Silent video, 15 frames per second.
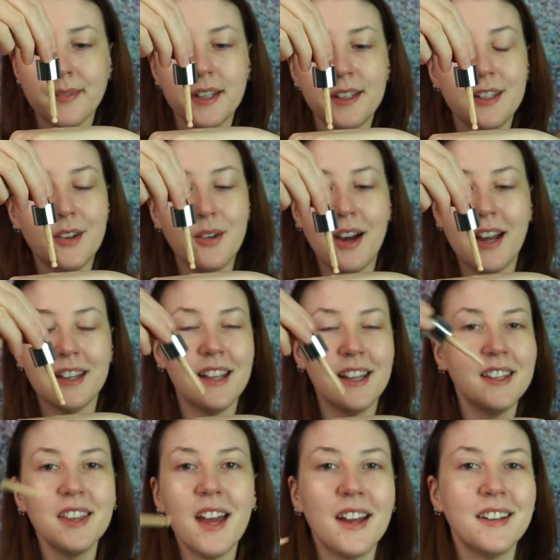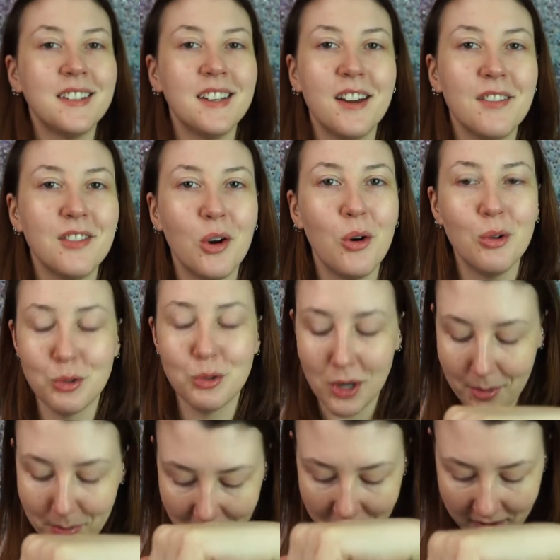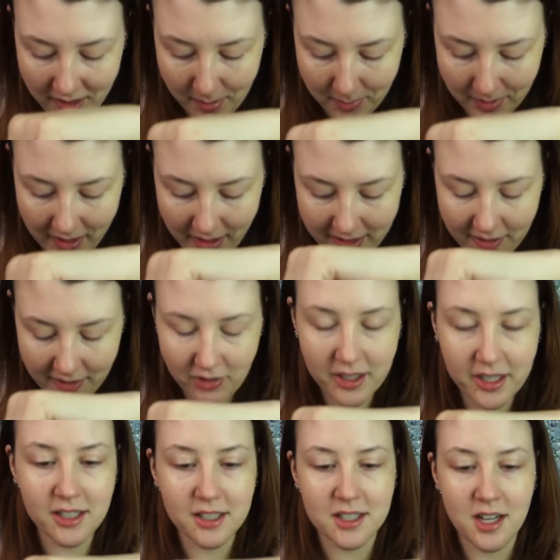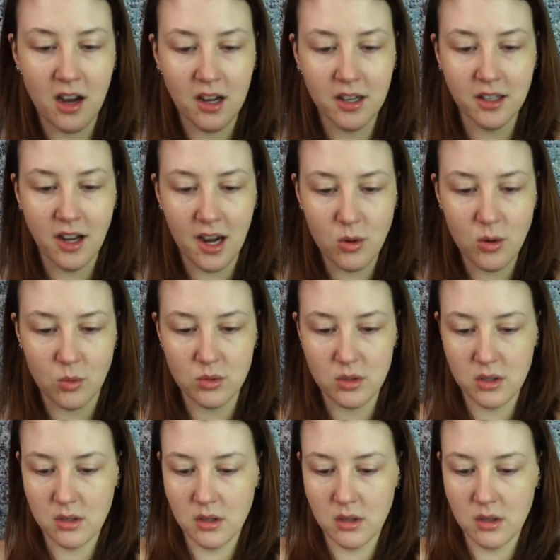You know, I like the idea of the whole dropper thing, but I never get a ton out.